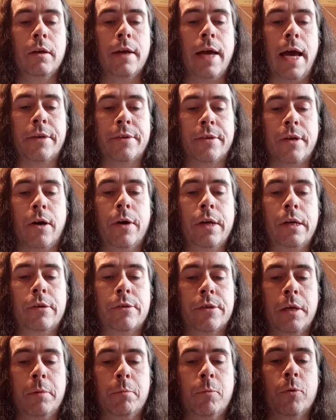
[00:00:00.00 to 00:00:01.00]
as I
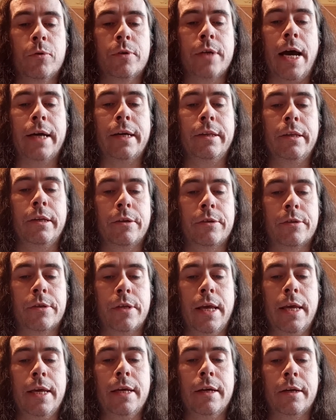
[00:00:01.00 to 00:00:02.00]

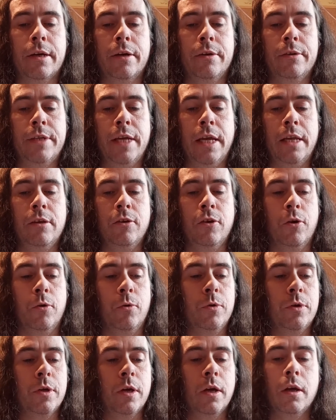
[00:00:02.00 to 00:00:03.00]
simultaneously
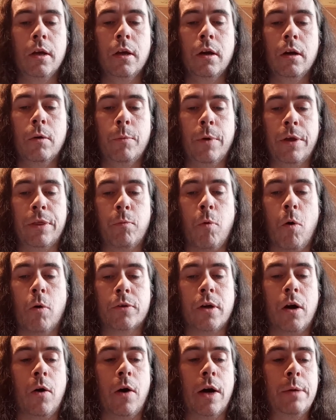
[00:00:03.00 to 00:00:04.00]
continued with
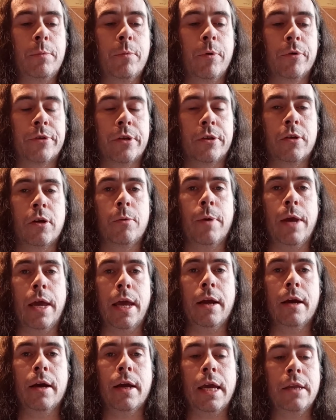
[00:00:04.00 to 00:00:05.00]
what I was
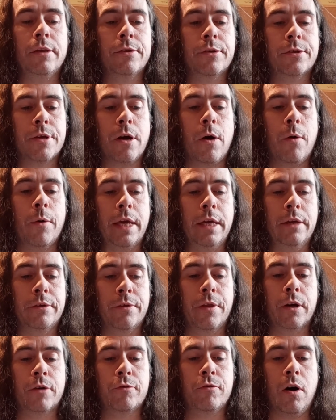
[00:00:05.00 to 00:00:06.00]
doing inside
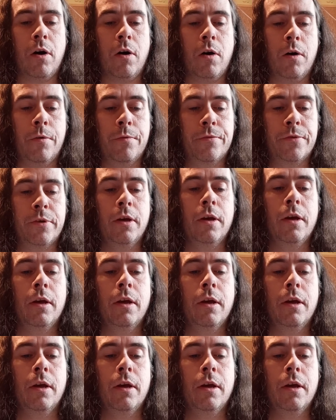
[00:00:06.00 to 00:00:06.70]
the craft.